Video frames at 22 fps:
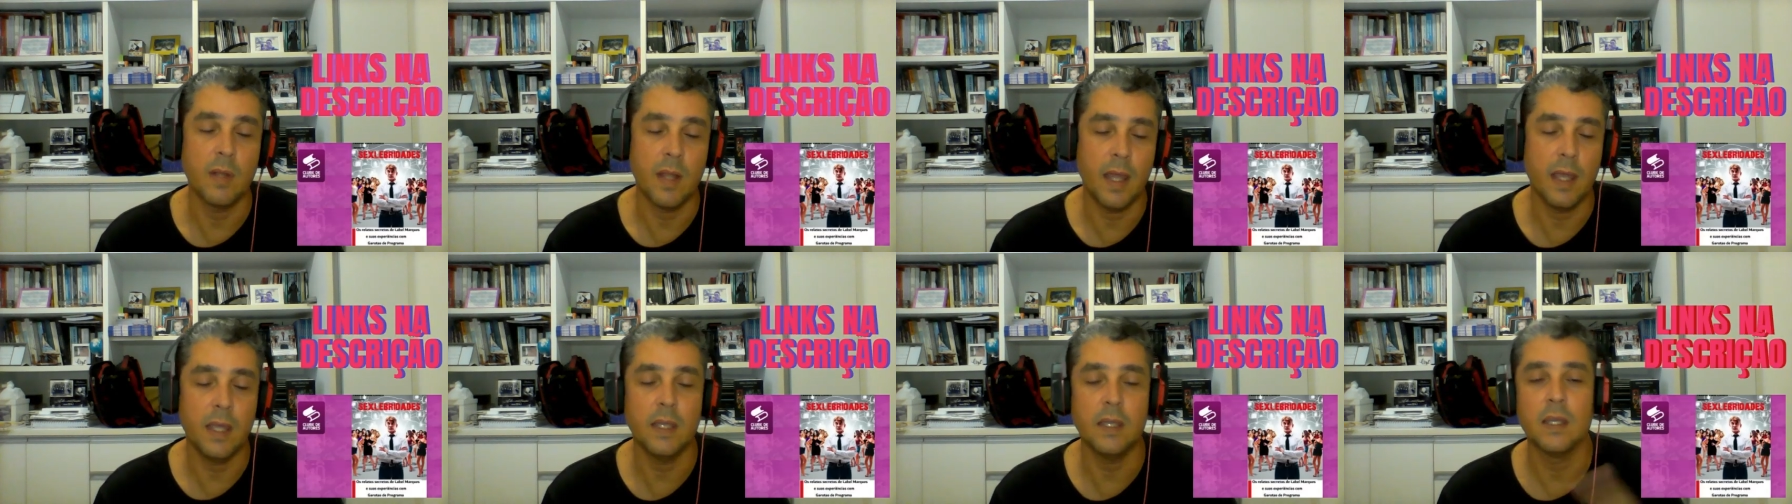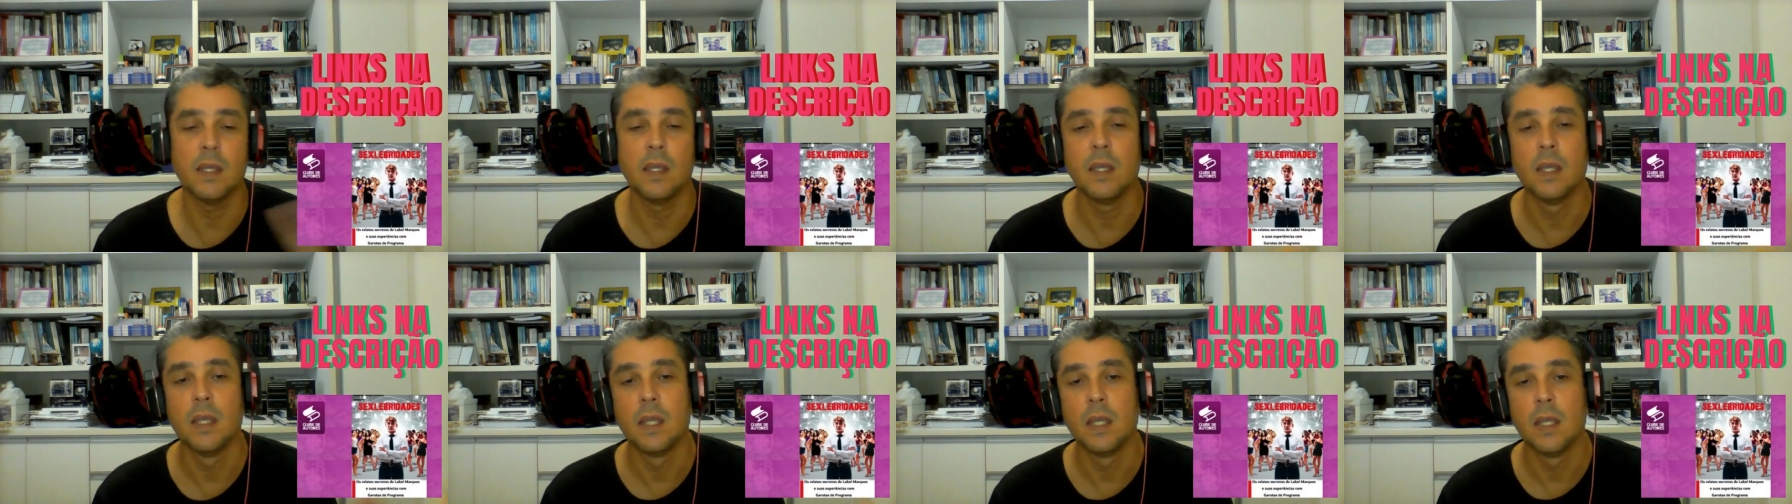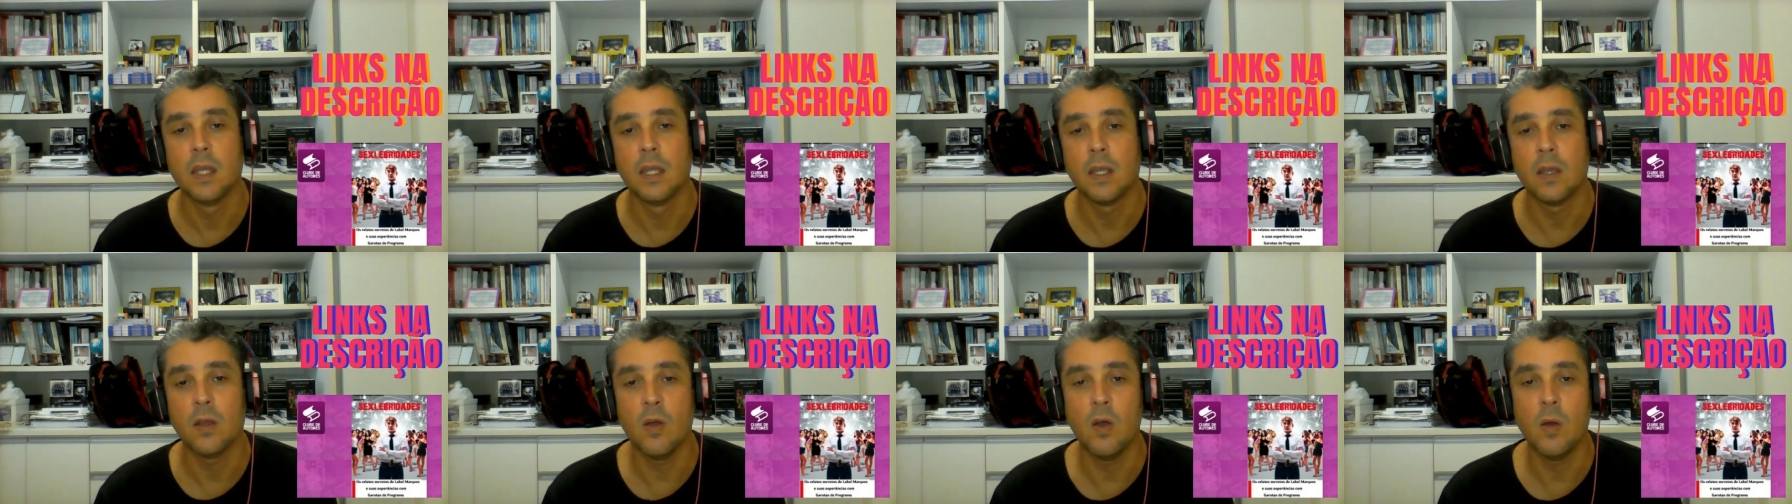like,
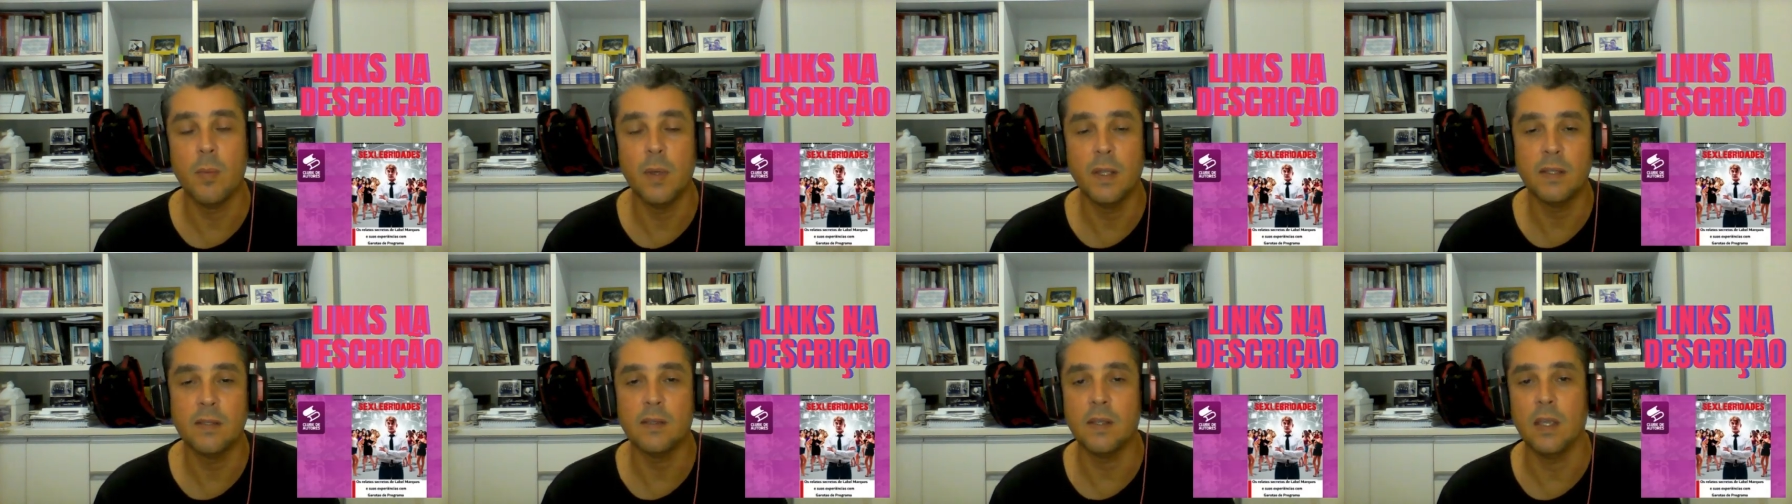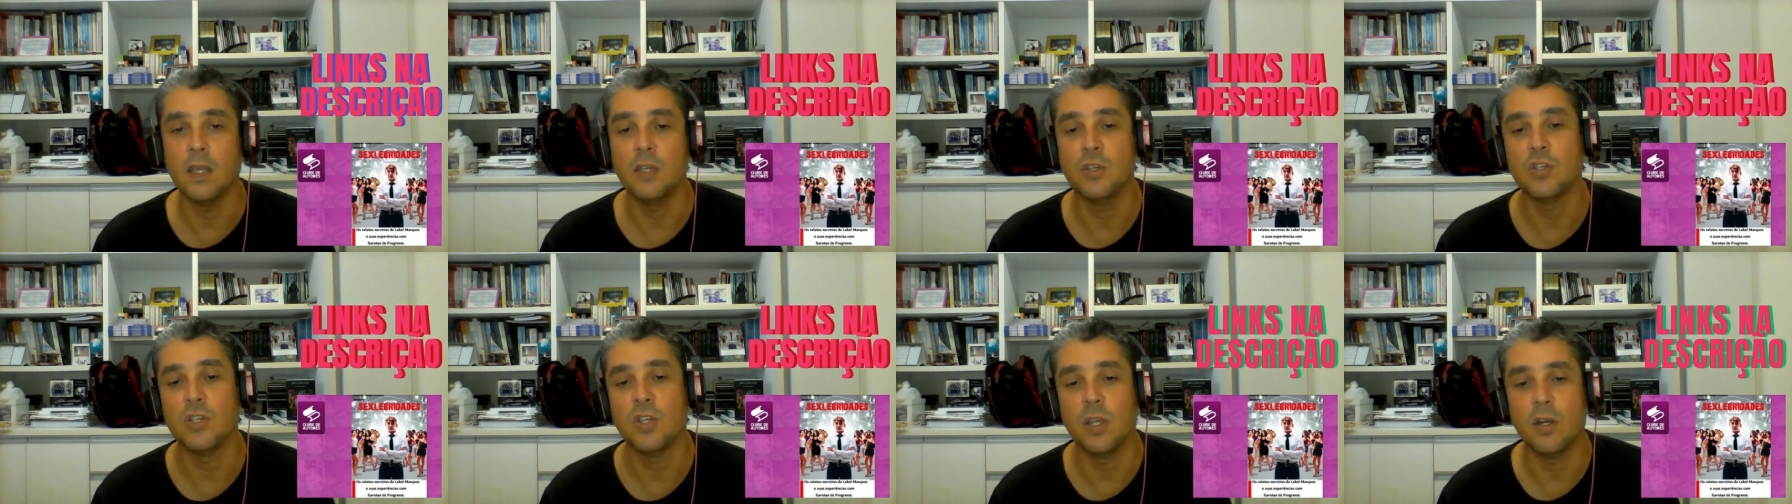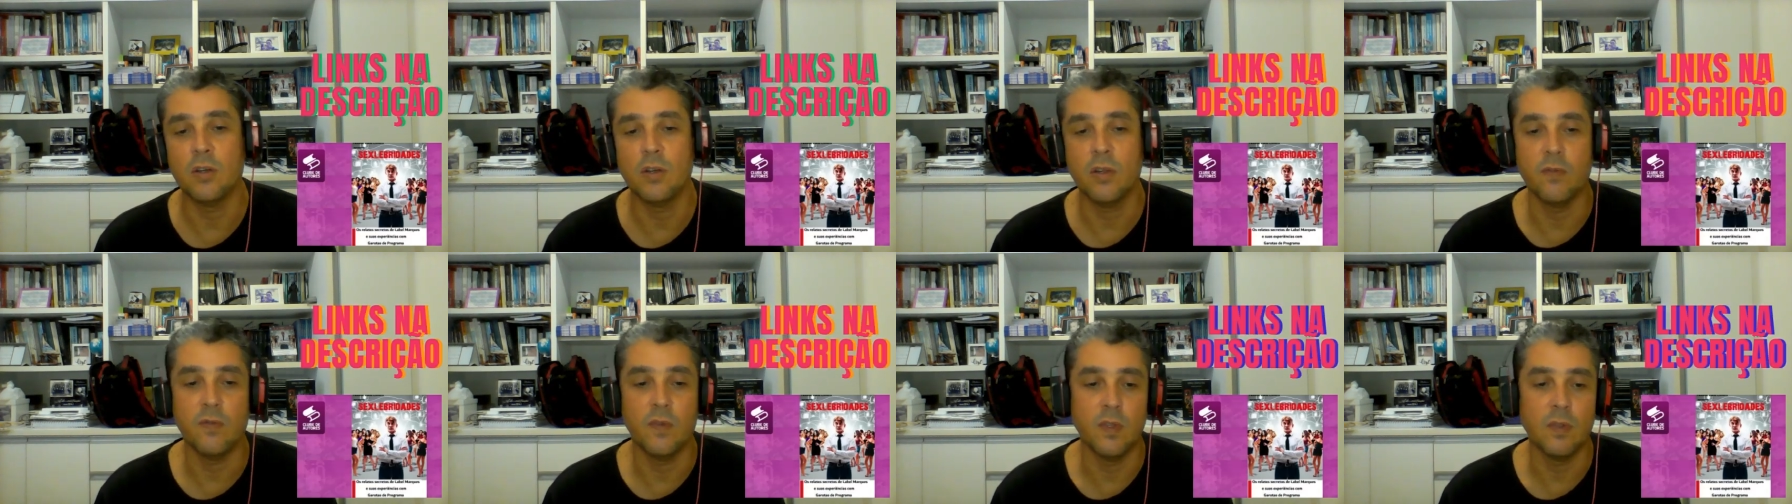comments, and share
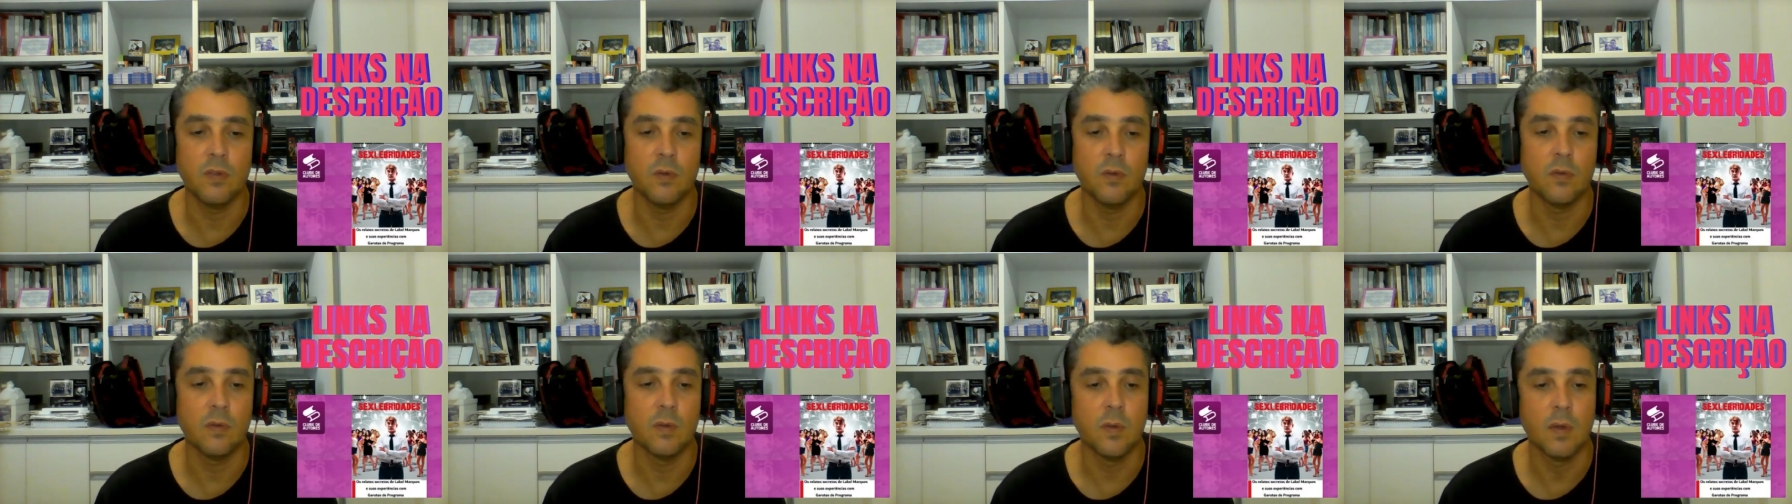the video.